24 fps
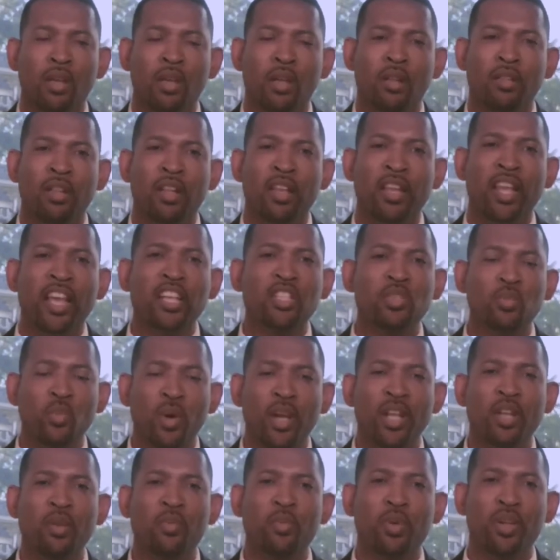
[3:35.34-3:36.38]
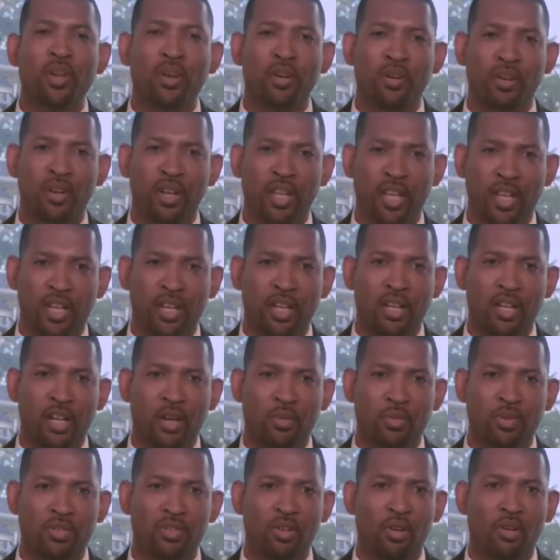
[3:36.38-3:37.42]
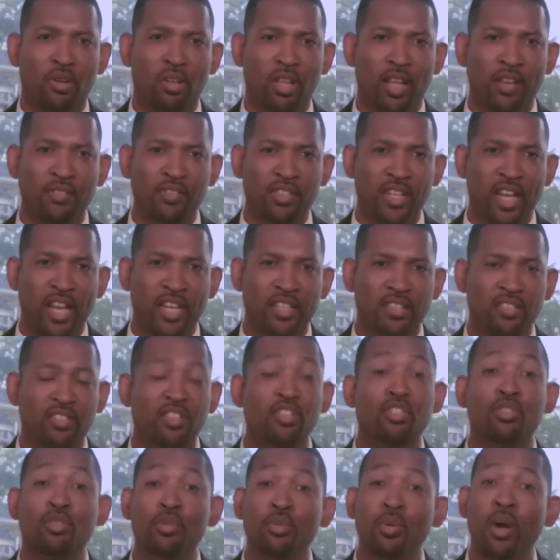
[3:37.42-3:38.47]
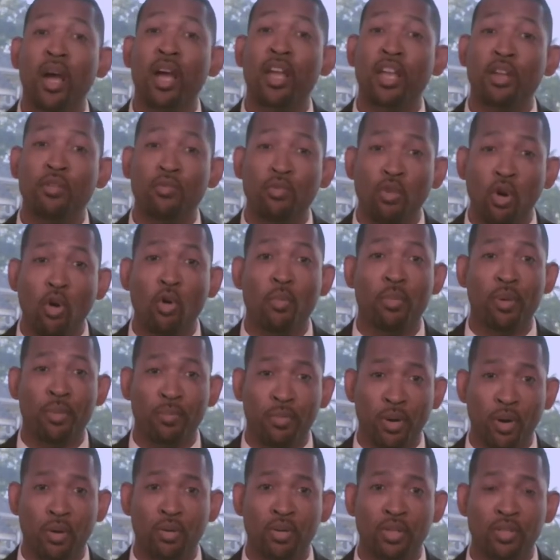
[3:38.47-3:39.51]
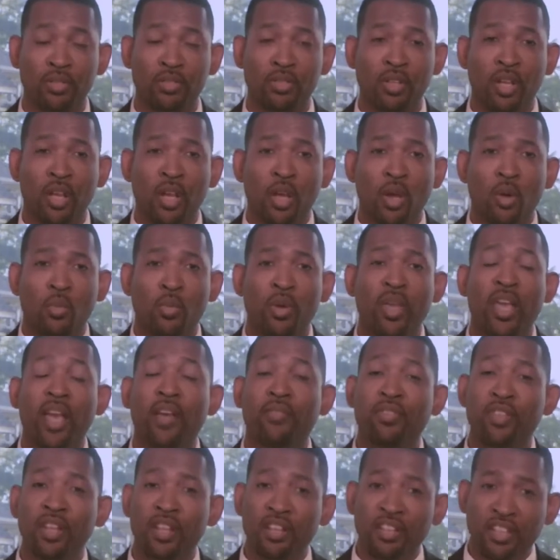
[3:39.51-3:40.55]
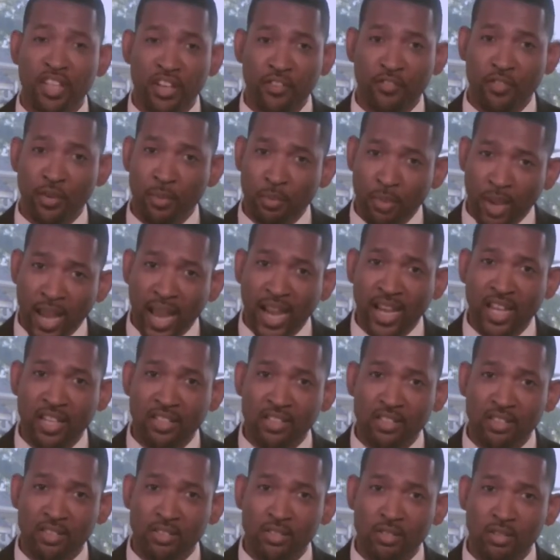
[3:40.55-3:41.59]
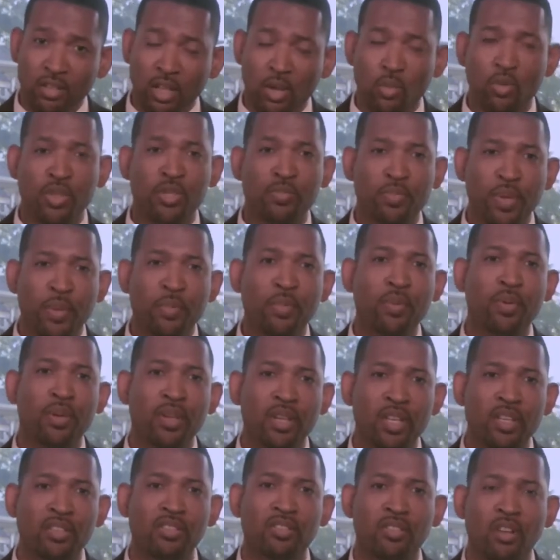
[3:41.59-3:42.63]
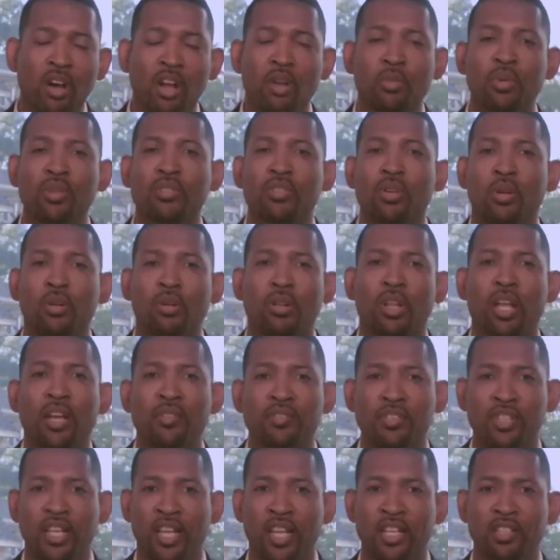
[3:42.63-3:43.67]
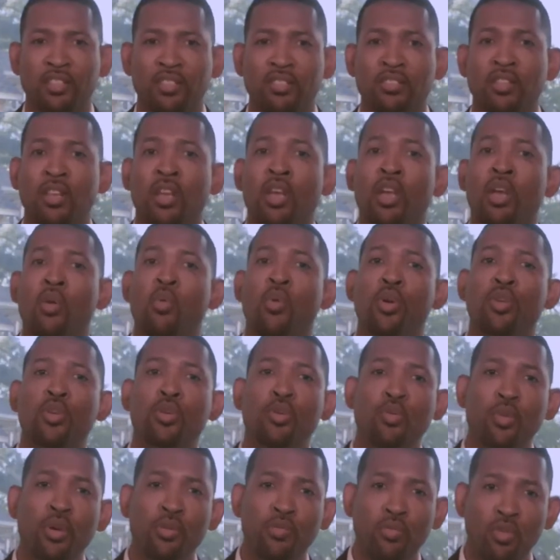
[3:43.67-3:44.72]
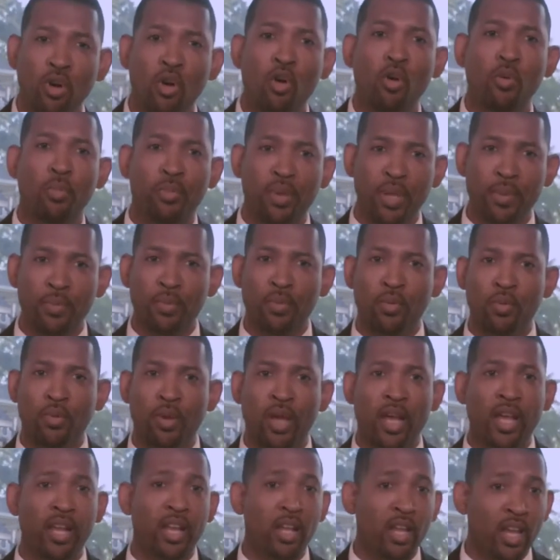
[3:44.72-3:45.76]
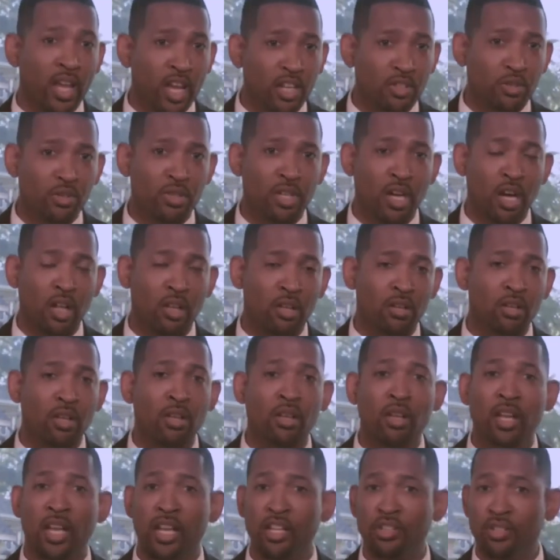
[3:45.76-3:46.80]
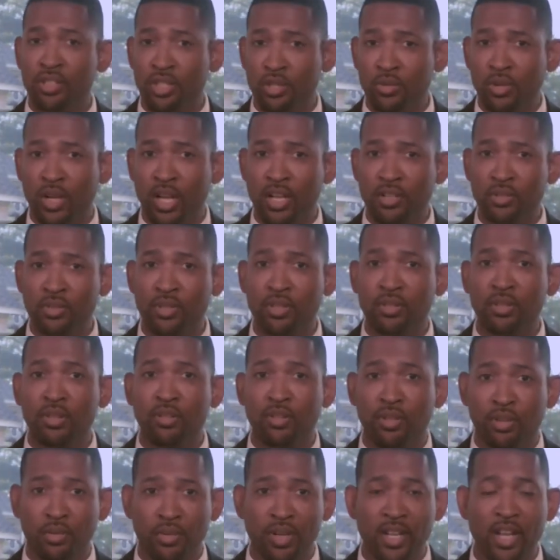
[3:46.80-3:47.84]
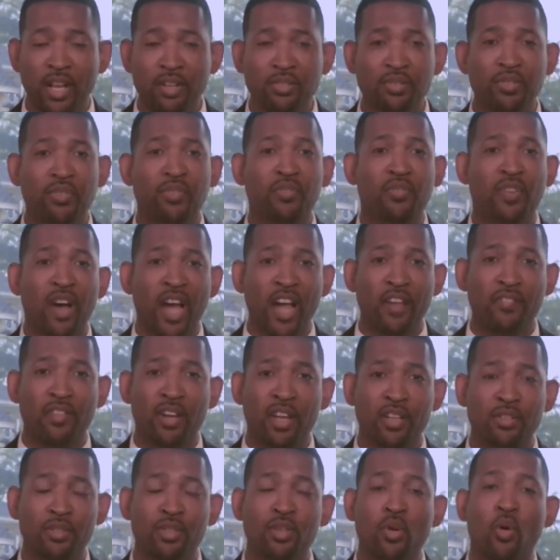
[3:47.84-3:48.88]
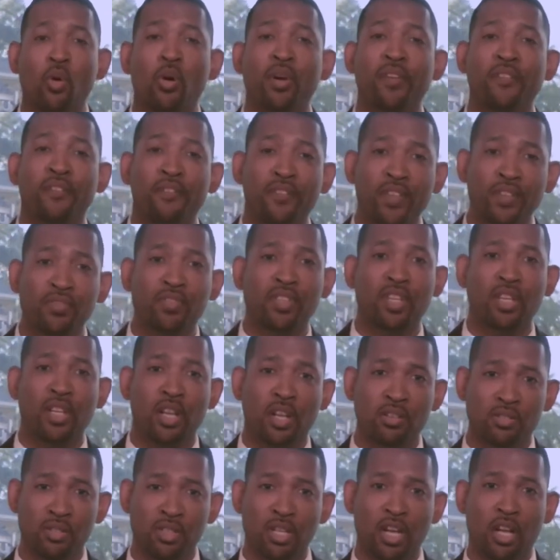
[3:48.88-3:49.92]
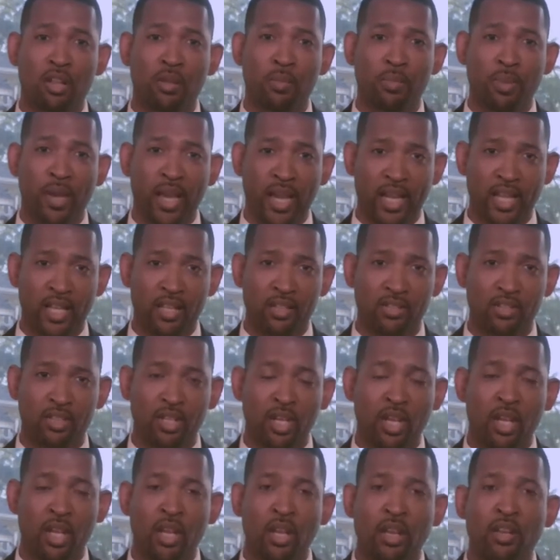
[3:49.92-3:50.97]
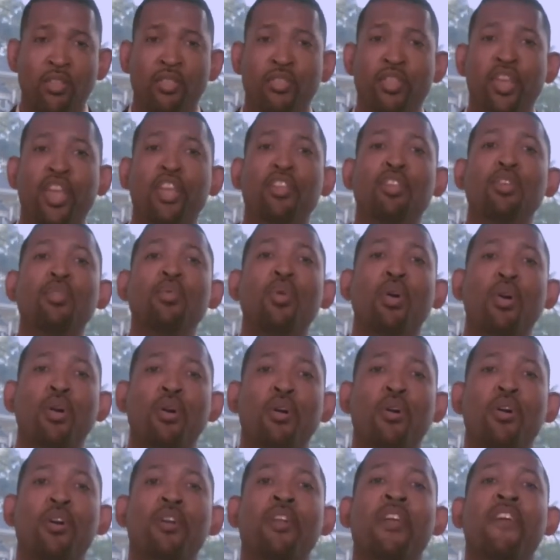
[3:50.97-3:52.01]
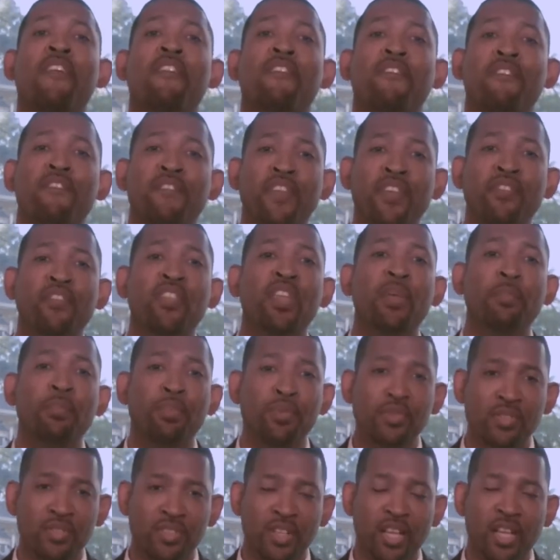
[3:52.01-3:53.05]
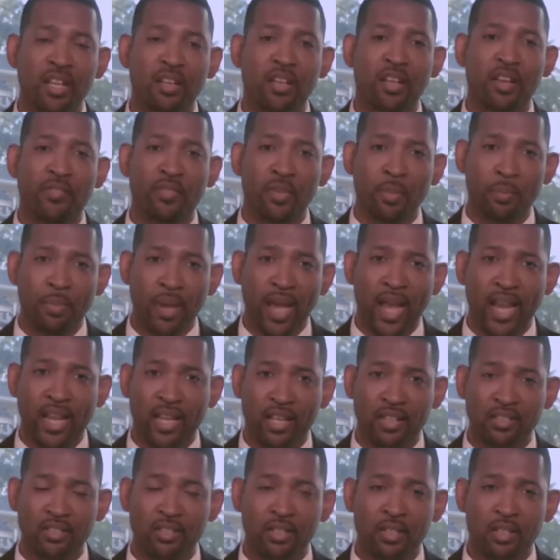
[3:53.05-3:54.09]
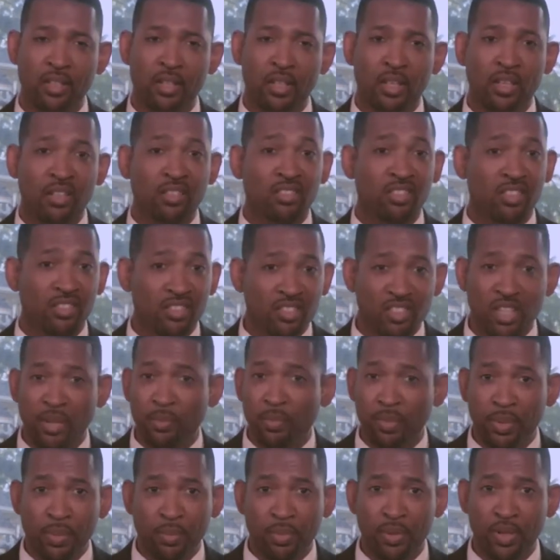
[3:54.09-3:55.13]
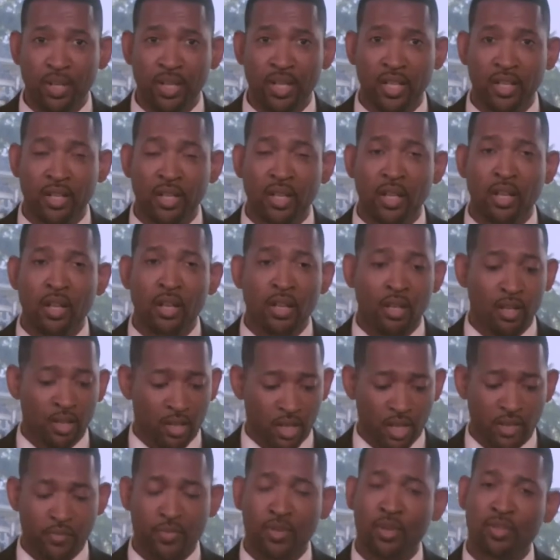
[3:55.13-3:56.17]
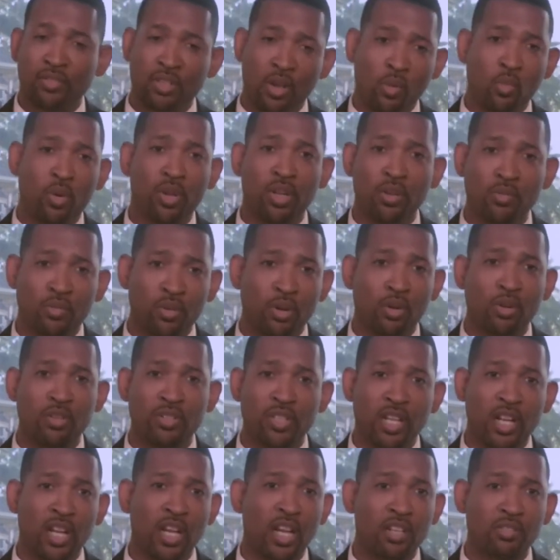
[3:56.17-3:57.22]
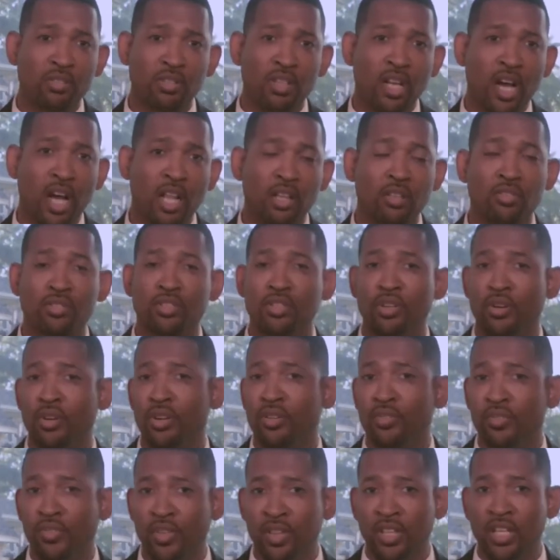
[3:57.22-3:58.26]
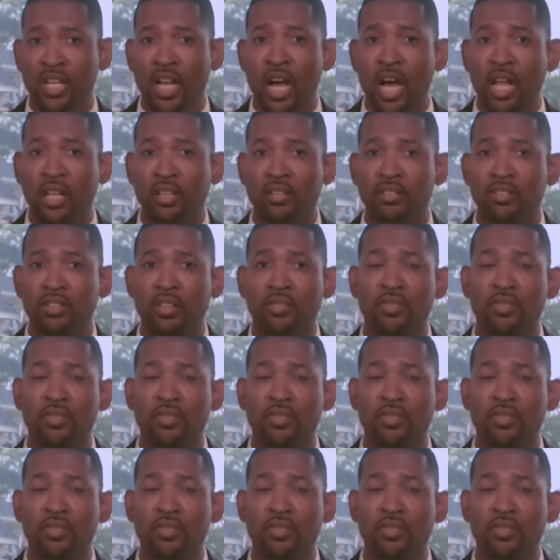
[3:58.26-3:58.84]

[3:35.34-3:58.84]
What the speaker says: The next way that we earn income with Total Life Changes is through our enrollment bonus. We have the different packages in which people can get started with Total Life Changes. When you enroll people at a $100, a $200, $300, $500, or a $1,500 package, then you earn 50% of the package. To simply put it, if someone enrolls at $100, you earn $50.